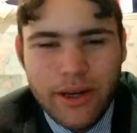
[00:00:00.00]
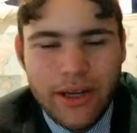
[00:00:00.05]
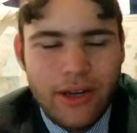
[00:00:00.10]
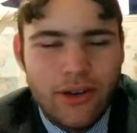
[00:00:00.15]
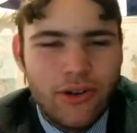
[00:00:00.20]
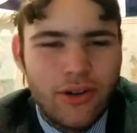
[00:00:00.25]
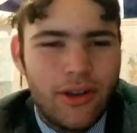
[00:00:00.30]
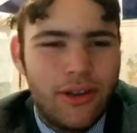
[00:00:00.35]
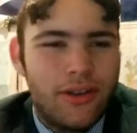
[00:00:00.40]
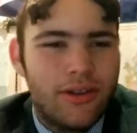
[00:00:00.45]

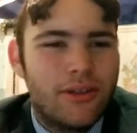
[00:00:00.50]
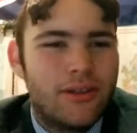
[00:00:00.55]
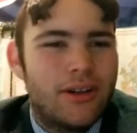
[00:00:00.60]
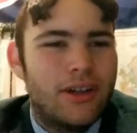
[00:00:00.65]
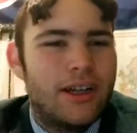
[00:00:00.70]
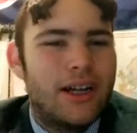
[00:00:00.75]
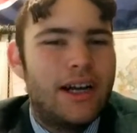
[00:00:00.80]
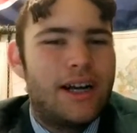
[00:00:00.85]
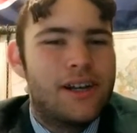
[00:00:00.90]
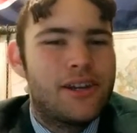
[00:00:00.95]
each other
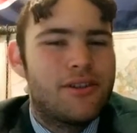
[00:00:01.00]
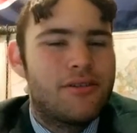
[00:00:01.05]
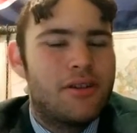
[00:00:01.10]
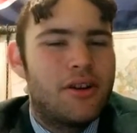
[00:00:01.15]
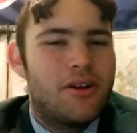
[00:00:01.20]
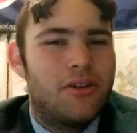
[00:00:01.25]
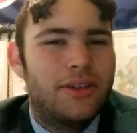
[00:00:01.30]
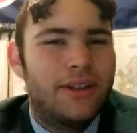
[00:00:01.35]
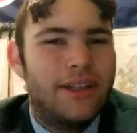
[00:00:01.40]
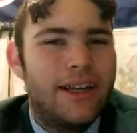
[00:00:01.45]
or on your
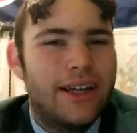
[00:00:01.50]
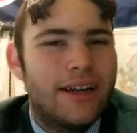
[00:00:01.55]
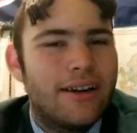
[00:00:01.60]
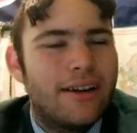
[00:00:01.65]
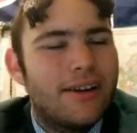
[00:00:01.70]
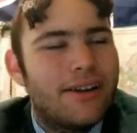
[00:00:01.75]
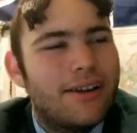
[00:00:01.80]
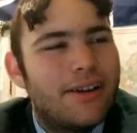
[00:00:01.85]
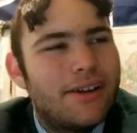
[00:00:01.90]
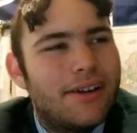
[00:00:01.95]
own there,
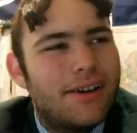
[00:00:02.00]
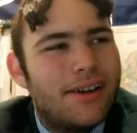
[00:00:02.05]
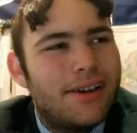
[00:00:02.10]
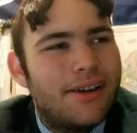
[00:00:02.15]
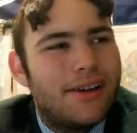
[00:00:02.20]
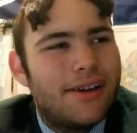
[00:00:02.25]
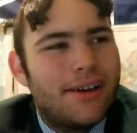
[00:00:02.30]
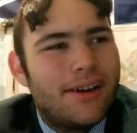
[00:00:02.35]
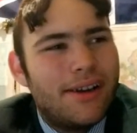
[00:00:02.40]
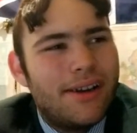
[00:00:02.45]

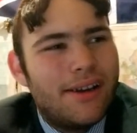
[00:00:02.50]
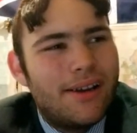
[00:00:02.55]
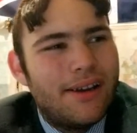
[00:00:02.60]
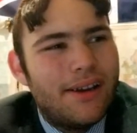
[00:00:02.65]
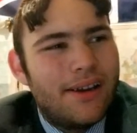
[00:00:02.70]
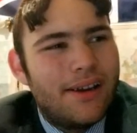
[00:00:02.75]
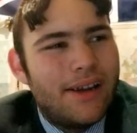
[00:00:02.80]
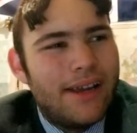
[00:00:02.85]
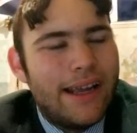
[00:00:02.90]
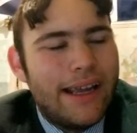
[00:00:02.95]

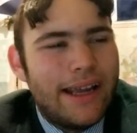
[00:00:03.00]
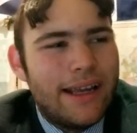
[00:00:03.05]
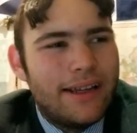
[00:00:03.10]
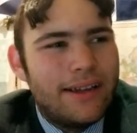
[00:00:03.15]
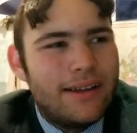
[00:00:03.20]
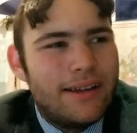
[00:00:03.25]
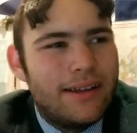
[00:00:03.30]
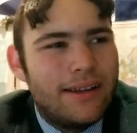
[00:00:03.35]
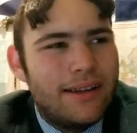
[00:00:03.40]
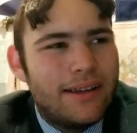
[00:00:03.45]

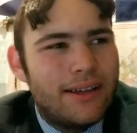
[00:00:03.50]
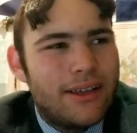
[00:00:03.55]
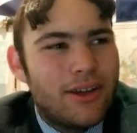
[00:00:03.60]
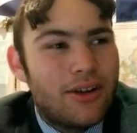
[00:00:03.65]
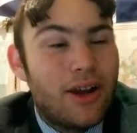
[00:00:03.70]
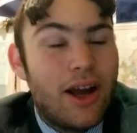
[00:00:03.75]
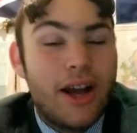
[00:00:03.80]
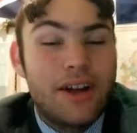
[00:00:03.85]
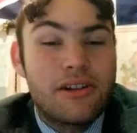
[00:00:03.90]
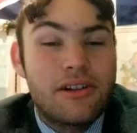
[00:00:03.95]
and uh,
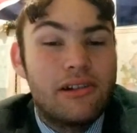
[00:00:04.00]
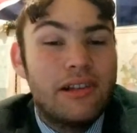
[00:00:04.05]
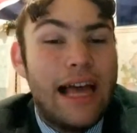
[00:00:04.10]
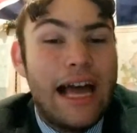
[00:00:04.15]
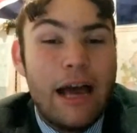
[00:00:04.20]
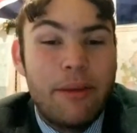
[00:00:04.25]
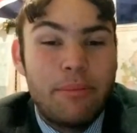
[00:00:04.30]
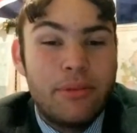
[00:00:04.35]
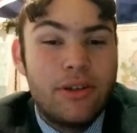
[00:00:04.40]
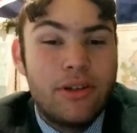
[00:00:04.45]
you're on your
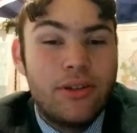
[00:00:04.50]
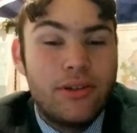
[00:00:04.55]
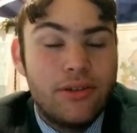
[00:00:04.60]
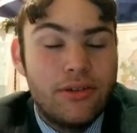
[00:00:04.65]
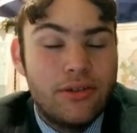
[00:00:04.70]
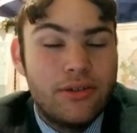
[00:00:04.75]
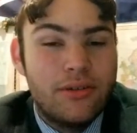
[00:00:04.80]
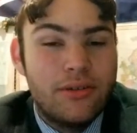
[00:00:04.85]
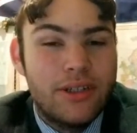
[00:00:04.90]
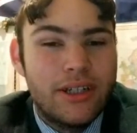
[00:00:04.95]
lap
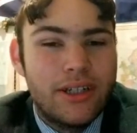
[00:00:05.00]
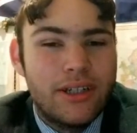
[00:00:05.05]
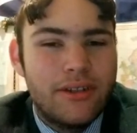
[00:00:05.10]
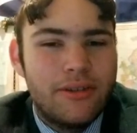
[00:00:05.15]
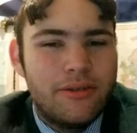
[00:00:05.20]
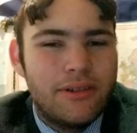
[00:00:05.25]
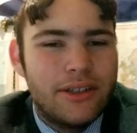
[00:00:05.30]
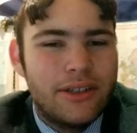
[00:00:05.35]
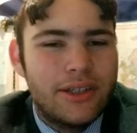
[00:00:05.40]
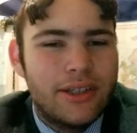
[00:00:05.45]
too, you
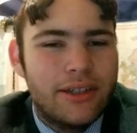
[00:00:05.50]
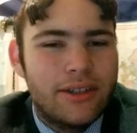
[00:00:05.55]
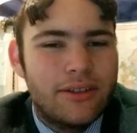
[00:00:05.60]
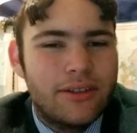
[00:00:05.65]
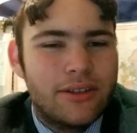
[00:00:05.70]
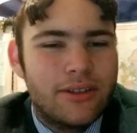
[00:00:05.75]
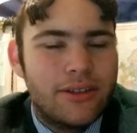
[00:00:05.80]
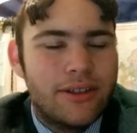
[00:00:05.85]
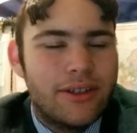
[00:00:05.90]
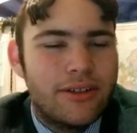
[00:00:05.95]
know, uh,
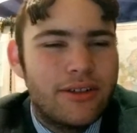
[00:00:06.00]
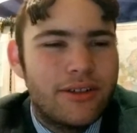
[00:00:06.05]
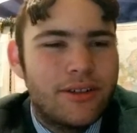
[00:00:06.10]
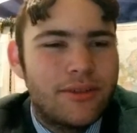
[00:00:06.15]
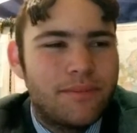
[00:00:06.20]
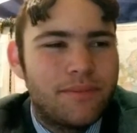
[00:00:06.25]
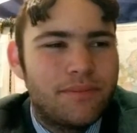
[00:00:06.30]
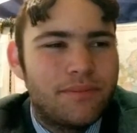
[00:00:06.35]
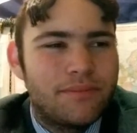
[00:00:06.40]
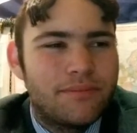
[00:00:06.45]
so you're
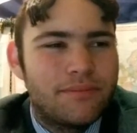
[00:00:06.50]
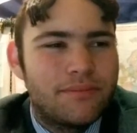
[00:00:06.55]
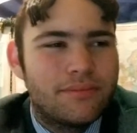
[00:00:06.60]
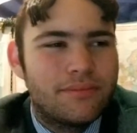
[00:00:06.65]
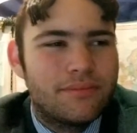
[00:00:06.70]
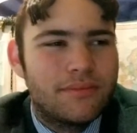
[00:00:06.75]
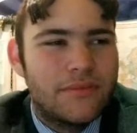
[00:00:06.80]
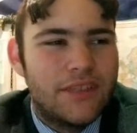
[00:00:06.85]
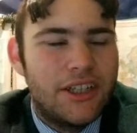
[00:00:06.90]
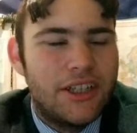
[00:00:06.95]

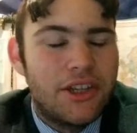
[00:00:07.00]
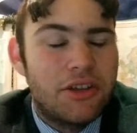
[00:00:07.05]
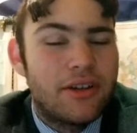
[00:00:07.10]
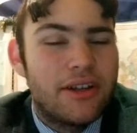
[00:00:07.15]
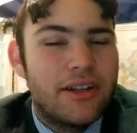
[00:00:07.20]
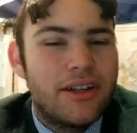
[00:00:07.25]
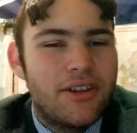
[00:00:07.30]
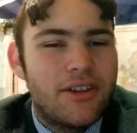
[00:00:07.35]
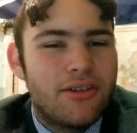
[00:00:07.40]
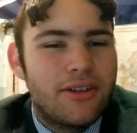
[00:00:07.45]
you're
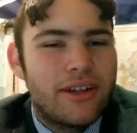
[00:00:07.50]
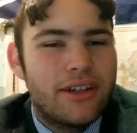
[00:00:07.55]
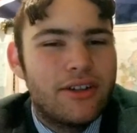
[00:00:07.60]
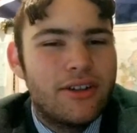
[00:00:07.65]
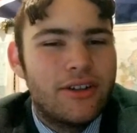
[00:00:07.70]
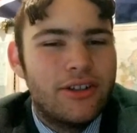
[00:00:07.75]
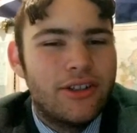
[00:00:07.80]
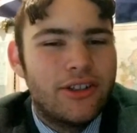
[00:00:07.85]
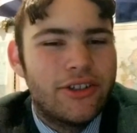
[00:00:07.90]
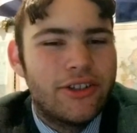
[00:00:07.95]
in you're in
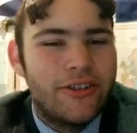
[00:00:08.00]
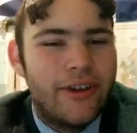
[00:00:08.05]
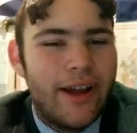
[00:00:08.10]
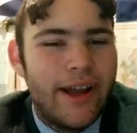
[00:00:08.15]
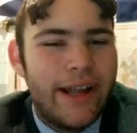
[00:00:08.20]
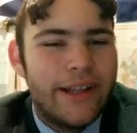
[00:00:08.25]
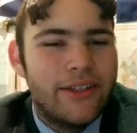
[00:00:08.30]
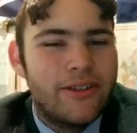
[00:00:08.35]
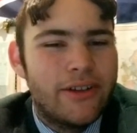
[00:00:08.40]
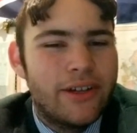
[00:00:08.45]
good
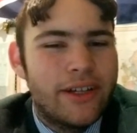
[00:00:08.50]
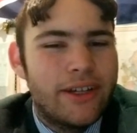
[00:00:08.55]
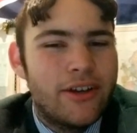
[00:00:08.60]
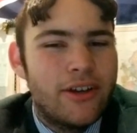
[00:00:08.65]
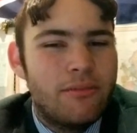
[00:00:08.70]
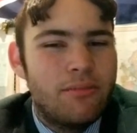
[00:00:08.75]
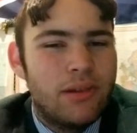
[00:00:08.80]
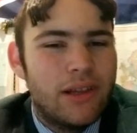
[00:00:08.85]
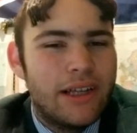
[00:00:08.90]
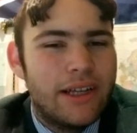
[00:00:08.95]
strides, you're in a
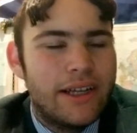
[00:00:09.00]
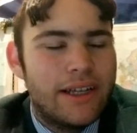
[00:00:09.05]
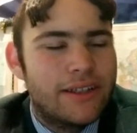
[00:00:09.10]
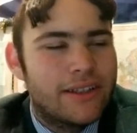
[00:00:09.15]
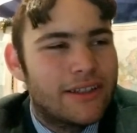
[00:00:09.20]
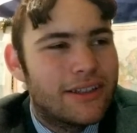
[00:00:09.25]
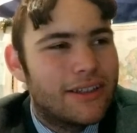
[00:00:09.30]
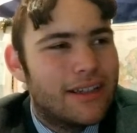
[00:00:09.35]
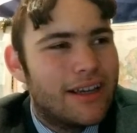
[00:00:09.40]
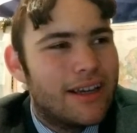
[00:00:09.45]
good
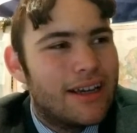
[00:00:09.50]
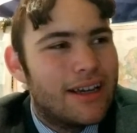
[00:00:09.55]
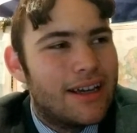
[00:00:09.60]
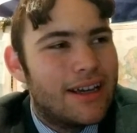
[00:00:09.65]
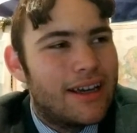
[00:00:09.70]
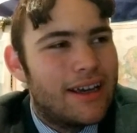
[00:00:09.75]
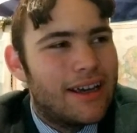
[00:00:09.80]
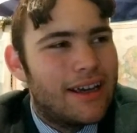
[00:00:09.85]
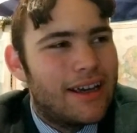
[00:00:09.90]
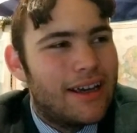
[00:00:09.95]
place,
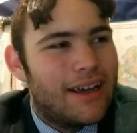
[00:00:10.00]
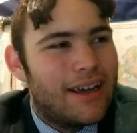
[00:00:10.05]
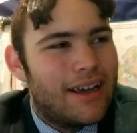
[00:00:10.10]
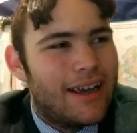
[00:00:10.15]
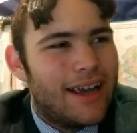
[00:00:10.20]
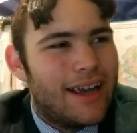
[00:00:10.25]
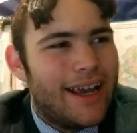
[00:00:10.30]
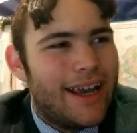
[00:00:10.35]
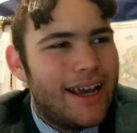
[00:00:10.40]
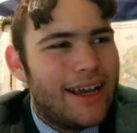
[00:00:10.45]

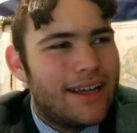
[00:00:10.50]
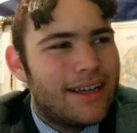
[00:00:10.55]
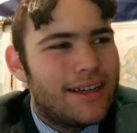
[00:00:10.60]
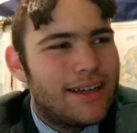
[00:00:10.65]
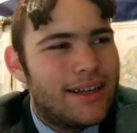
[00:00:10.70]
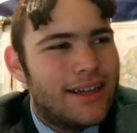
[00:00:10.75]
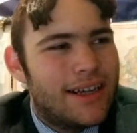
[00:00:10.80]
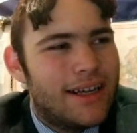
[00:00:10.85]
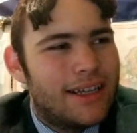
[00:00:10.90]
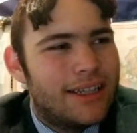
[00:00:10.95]

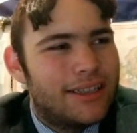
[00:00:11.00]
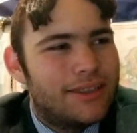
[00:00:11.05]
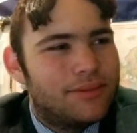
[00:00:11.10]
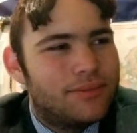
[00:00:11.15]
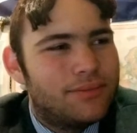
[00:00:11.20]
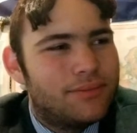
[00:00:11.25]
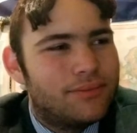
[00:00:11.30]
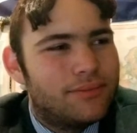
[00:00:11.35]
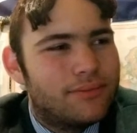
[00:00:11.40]
and um,